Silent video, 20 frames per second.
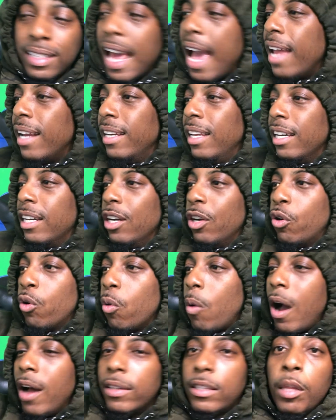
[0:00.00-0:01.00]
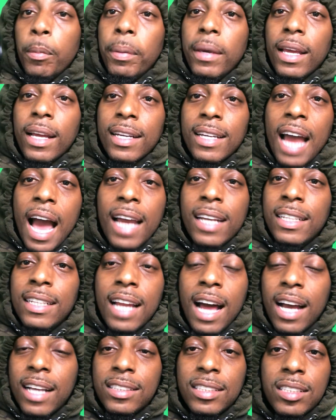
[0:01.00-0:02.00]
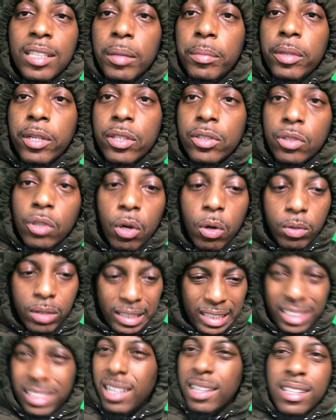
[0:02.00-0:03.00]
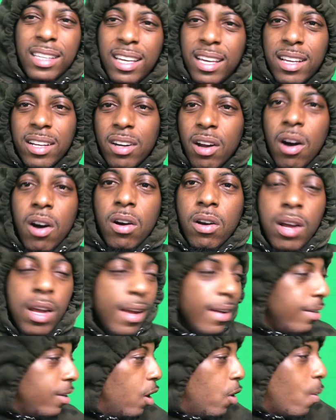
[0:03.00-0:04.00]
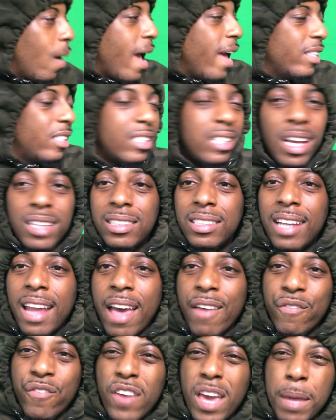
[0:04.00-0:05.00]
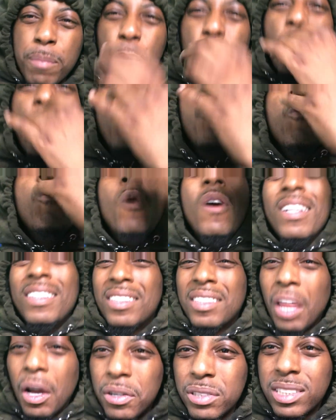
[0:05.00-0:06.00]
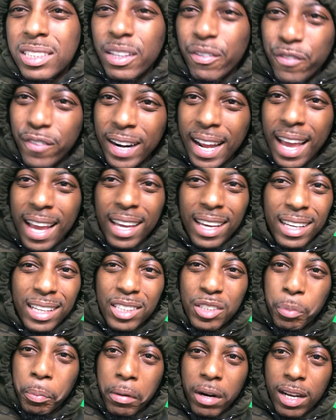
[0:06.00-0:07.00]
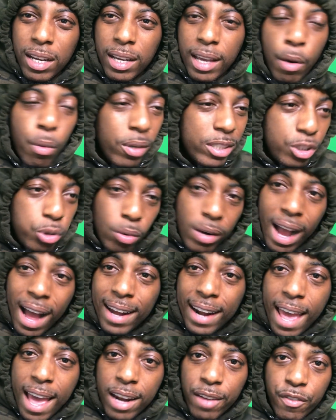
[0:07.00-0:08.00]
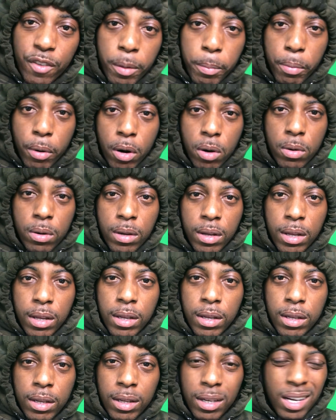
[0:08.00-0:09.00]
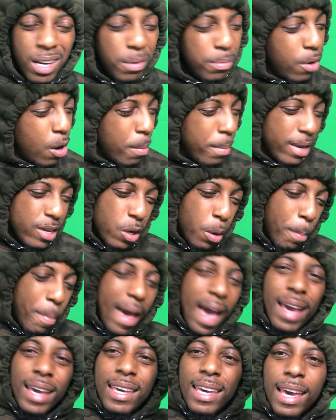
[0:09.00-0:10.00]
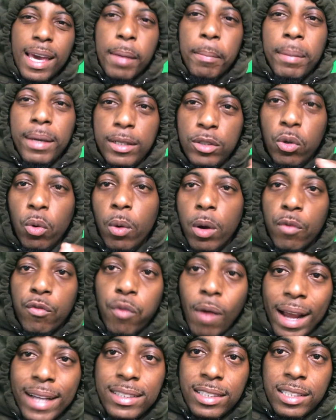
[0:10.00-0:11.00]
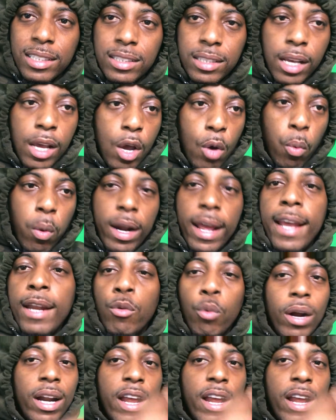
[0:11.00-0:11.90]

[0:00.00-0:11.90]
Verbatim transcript: That nigga grew out to be a ninety-nine-some years old, a junkie and all. Yo ass chasing that fame, thirsty for that ish, bro. And what you got out of it, bro? Come on, man. Your bag can't be doing righteous. What and